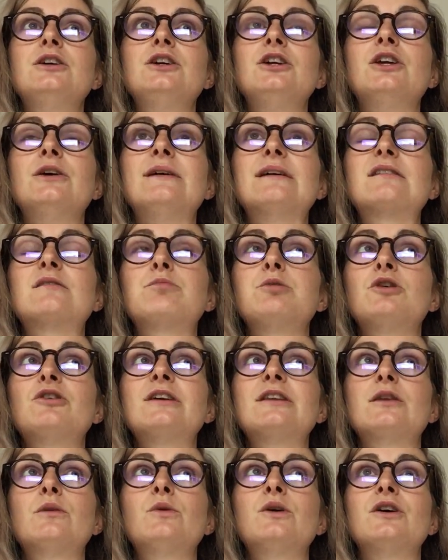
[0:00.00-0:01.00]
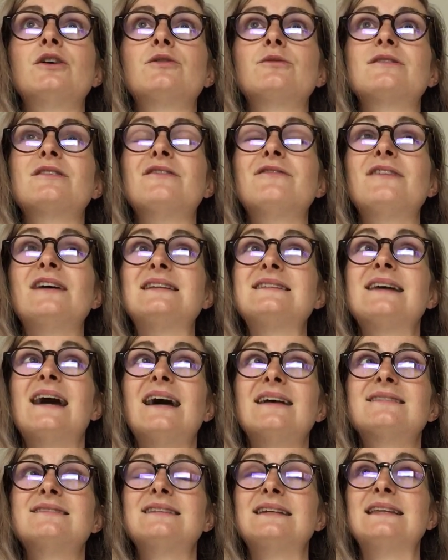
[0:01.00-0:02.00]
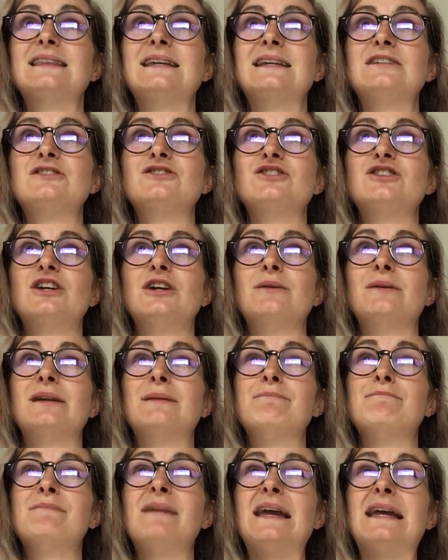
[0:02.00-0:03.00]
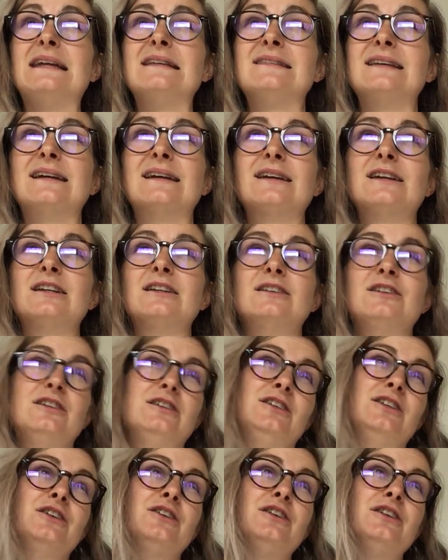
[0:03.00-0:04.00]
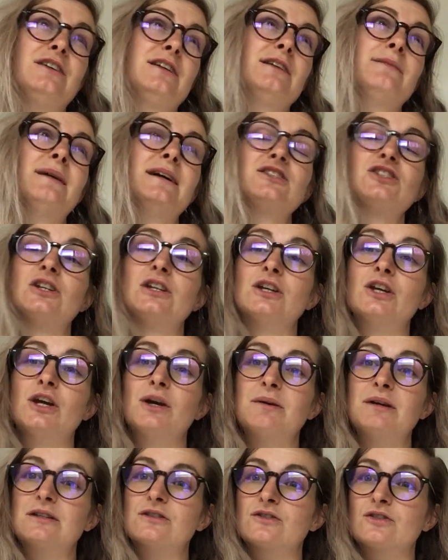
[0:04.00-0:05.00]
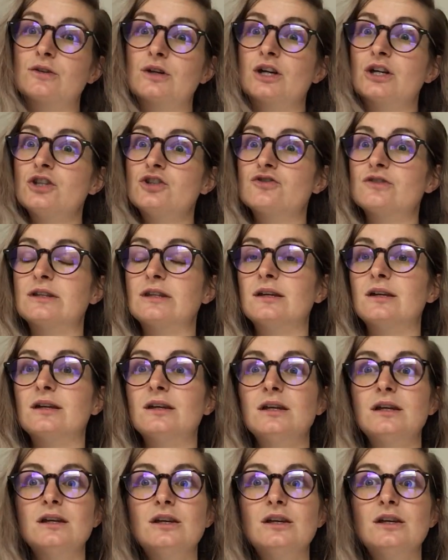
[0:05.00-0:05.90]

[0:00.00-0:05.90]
exploring the world was a fantastic thing to do and amazing. You can imagine going to a country that